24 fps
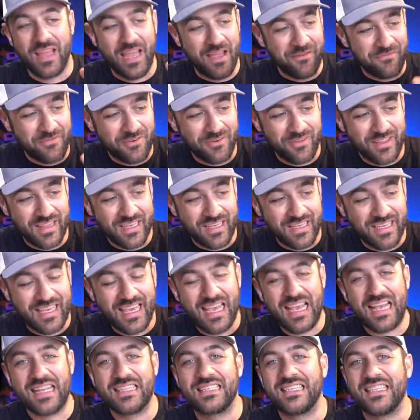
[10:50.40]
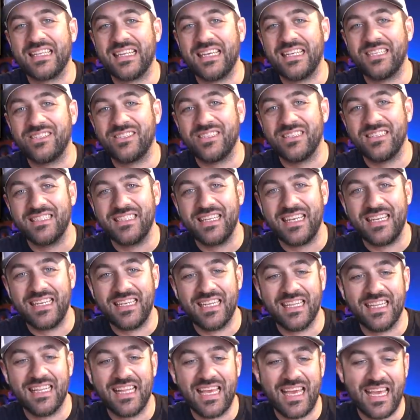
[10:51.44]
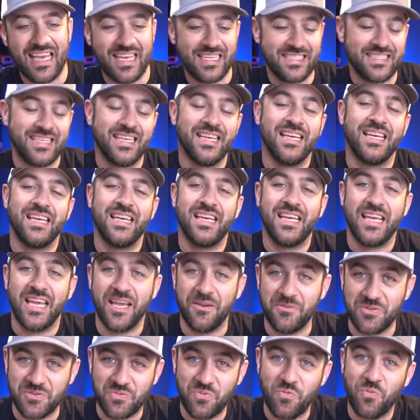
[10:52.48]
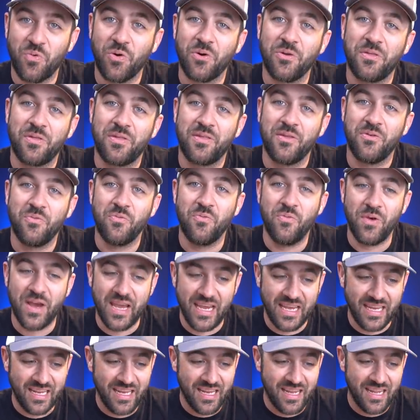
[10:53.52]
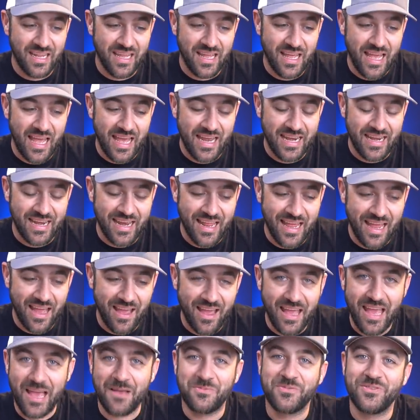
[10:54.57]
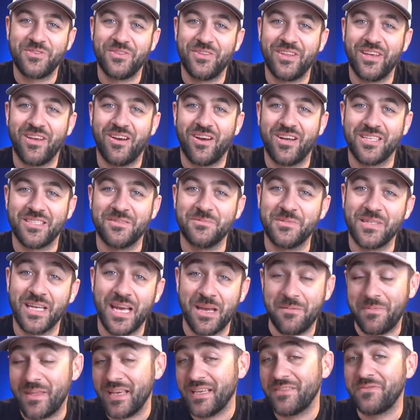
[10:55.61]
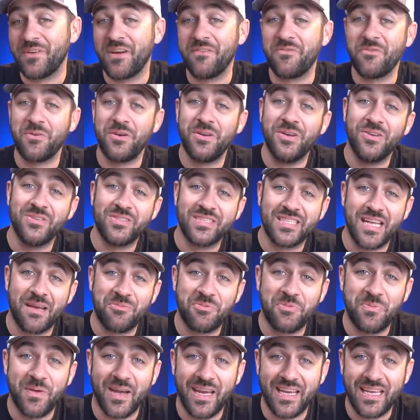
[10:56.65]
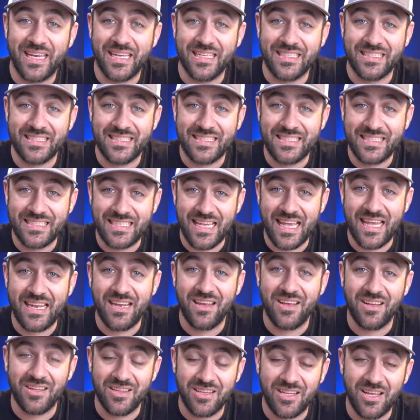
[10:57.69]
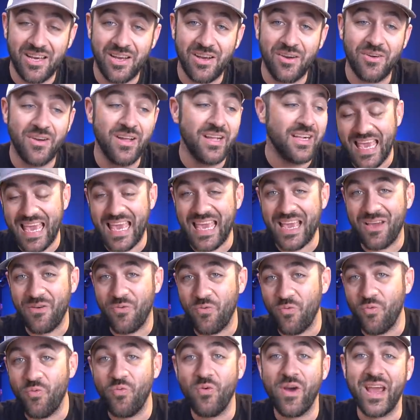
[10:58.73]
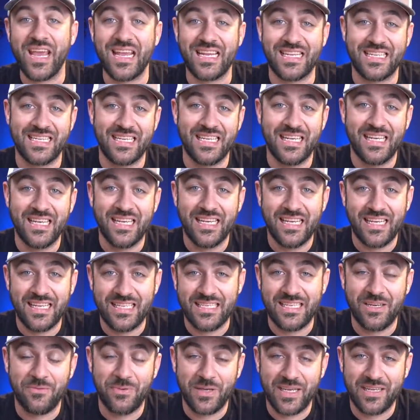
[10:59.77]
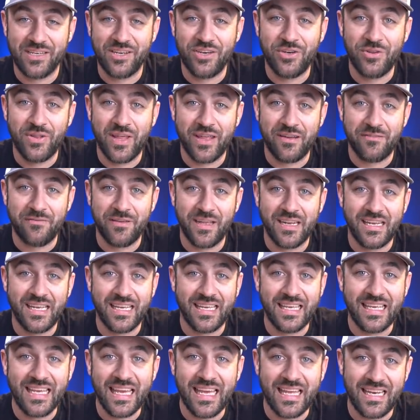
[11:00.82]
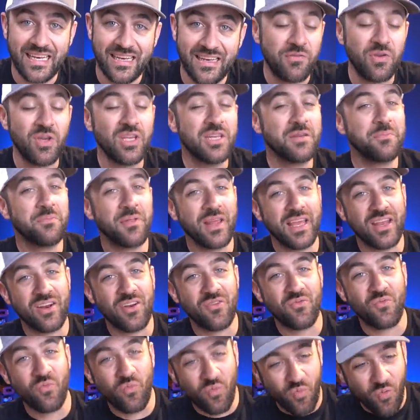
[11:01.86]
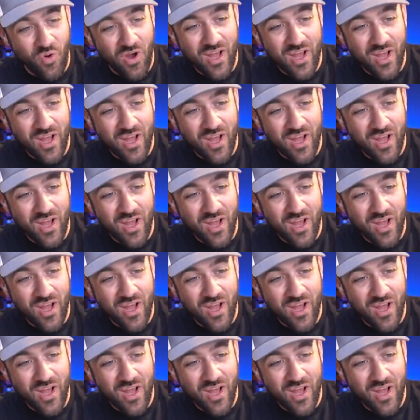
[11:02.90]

after the cancellations and delays. It was worth the wait. Had an absolutely awesome time. Thanks for everyone who stopped by and said hello. Can't wait until we get to do that event again. If you get to plan on